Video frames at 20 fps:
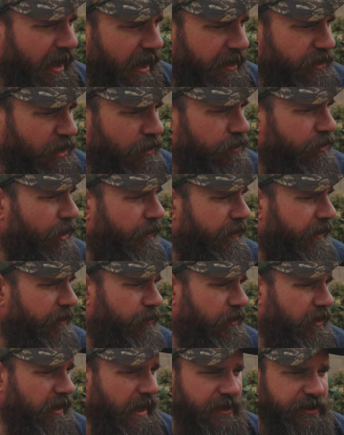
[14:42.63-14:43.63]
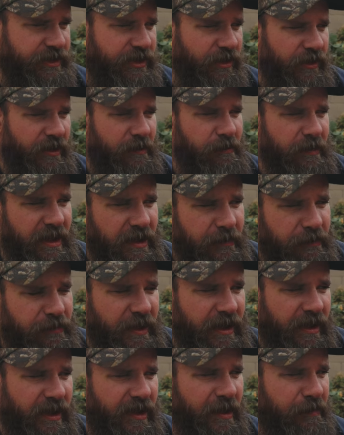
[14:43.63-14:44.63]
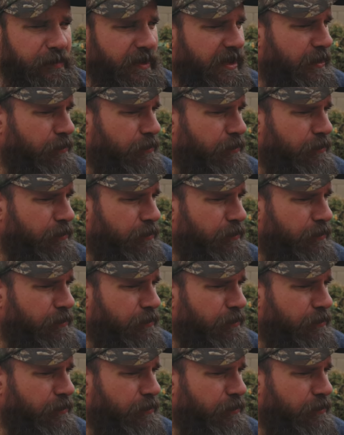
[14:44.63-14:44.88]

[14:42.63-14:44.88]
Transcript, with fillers: I don't know that we're actually going to be picking up